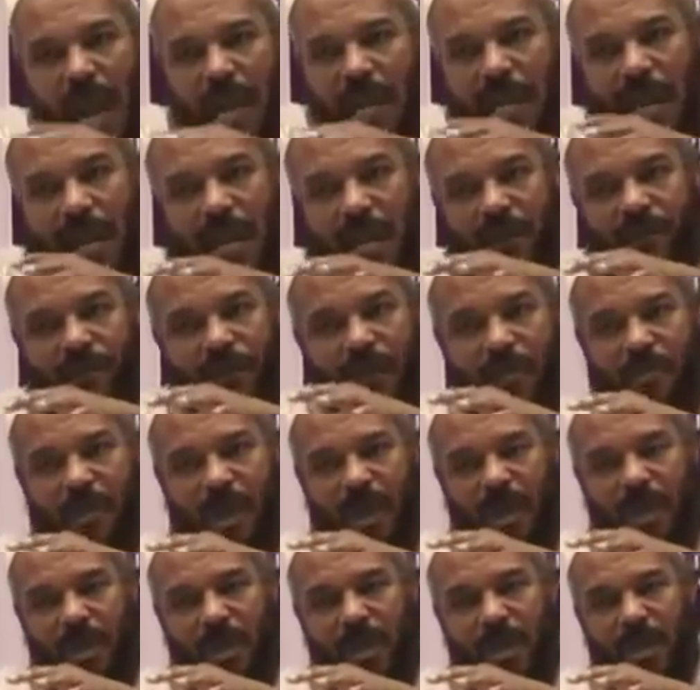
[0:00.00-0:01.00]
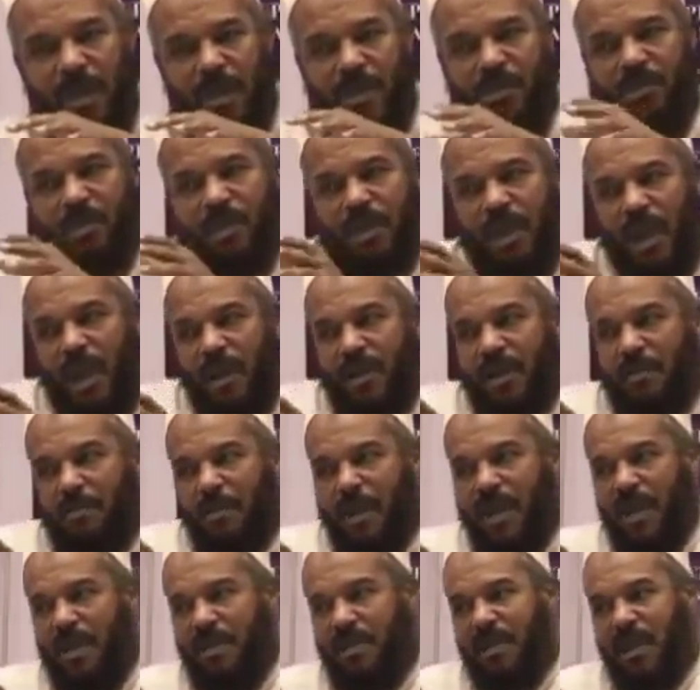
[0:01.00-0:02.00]
to act like a female. So the other
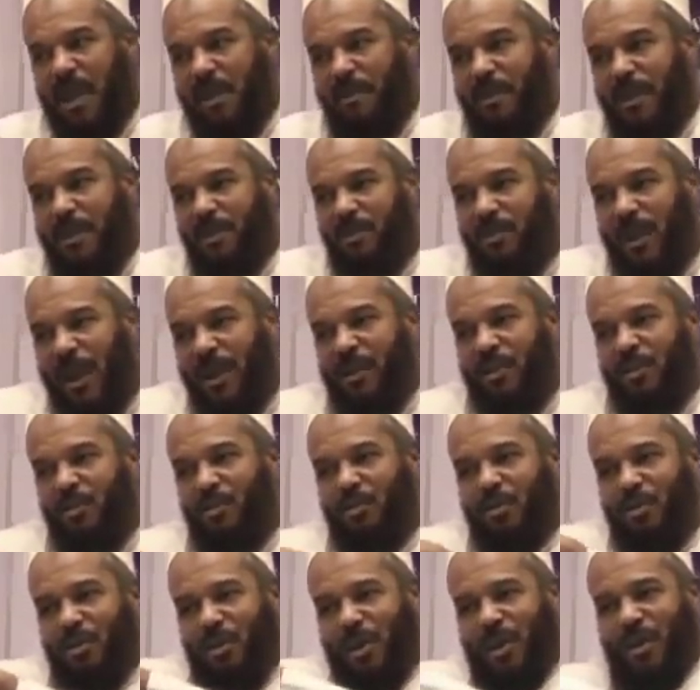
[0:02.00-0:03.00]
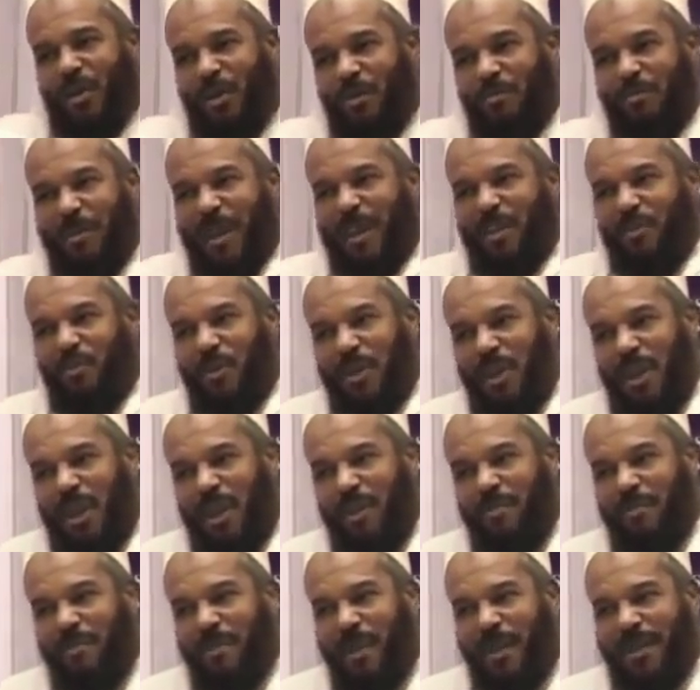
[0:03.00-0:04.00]
males come and try to, mate with
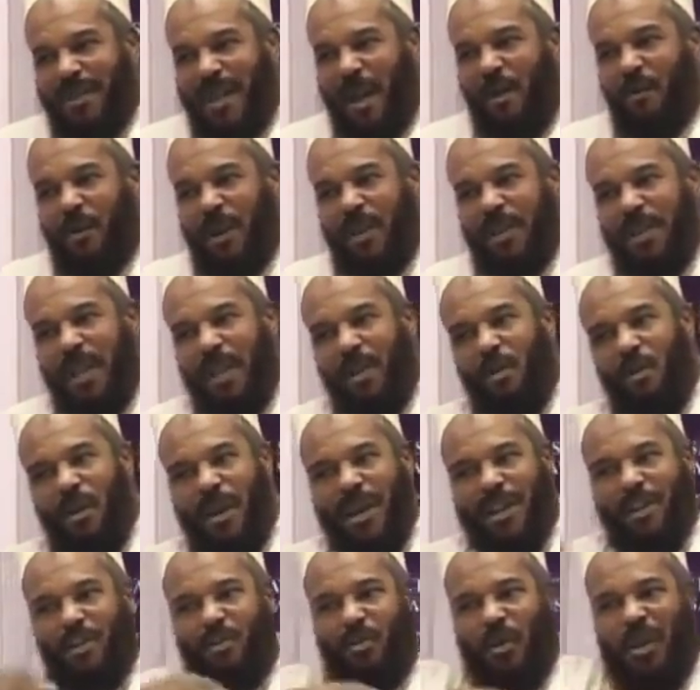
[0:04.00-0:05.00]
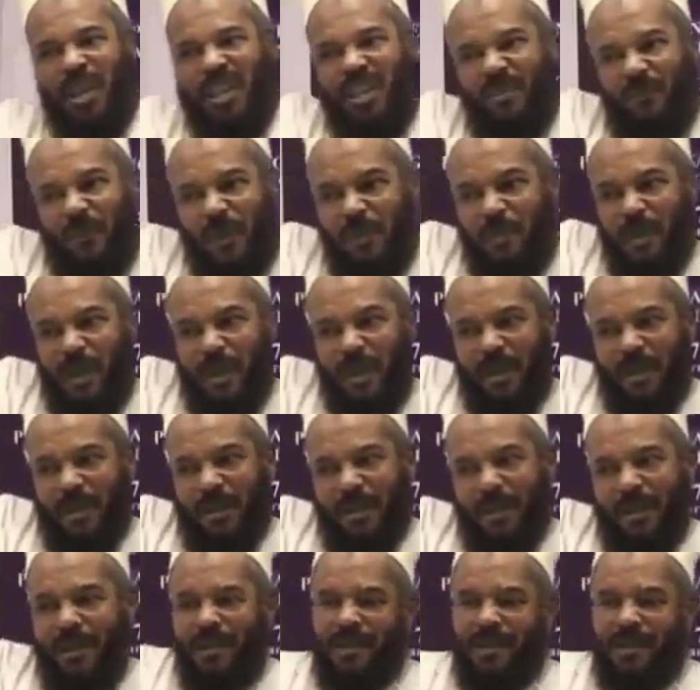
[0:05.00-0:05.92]
him, and that way they don't get to his female.